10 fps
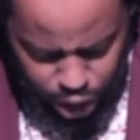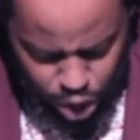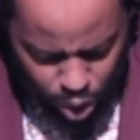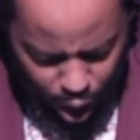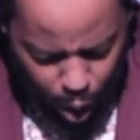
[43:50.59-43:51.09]

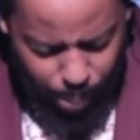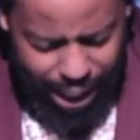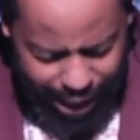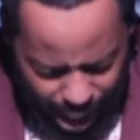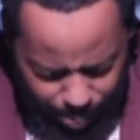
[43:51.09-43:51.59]
You are
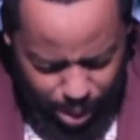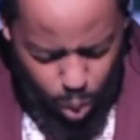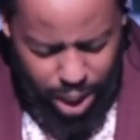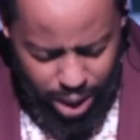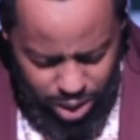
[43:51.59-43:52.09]
opening up the
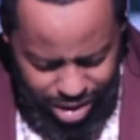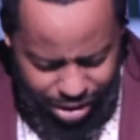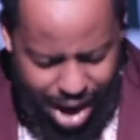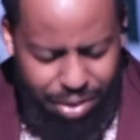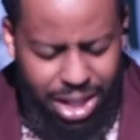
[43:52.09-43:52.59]
windows of
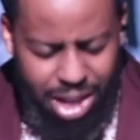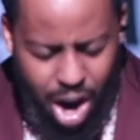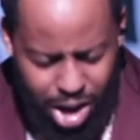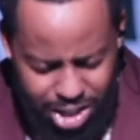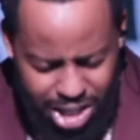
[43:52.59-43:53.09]
heaven,
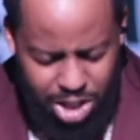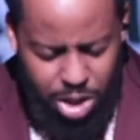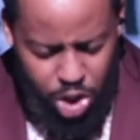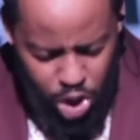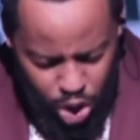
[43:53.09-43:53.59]
calls us
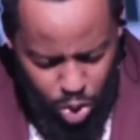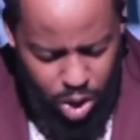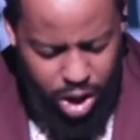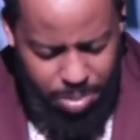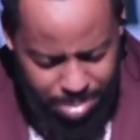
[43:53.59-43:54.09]
to
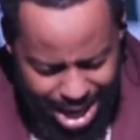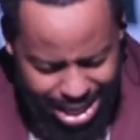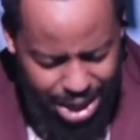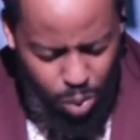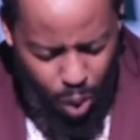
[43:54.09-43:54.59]
steward
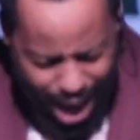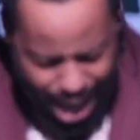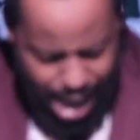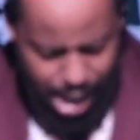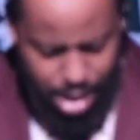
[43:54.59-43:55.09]
money
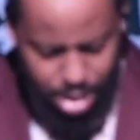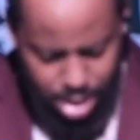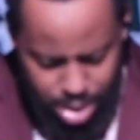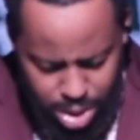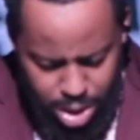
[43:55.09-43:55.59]
well.
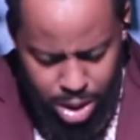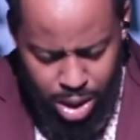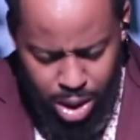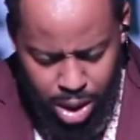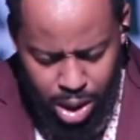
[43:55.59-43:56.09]

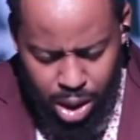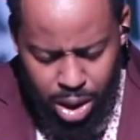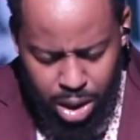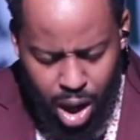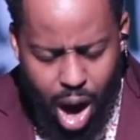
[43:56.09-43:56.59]

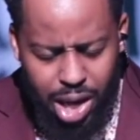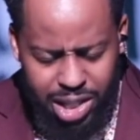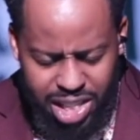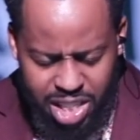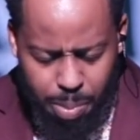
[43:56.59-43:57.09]

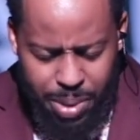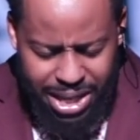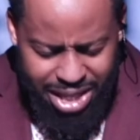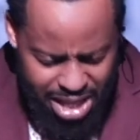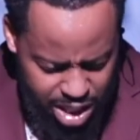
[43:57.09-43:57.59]
Cause us to be
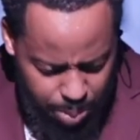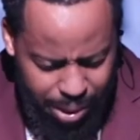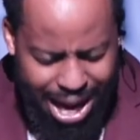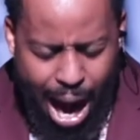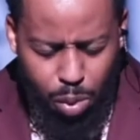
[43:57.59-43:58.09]

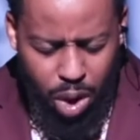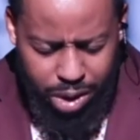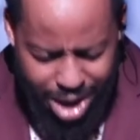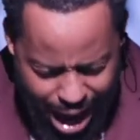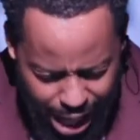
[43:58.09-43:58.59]
disciplined. I will
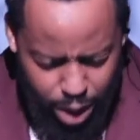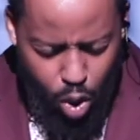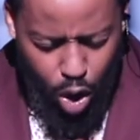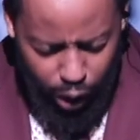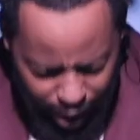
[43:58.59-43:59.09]
not
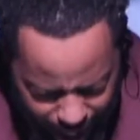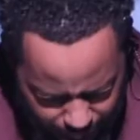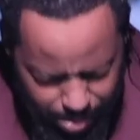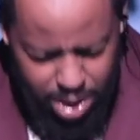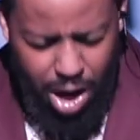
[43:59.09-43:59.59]
order
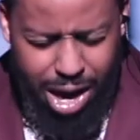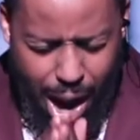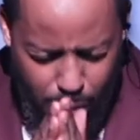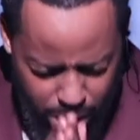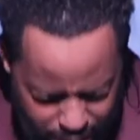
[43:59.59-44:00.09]
Amazon.
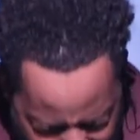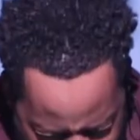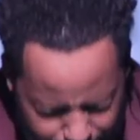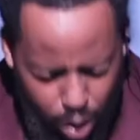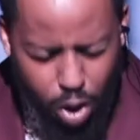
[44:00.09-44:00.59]
I will
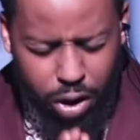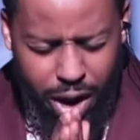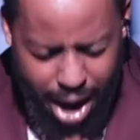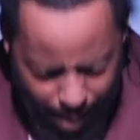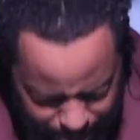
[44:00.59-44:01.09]
not order
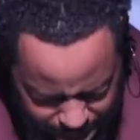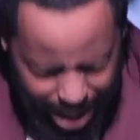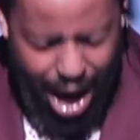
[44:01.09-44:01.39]
Amazon.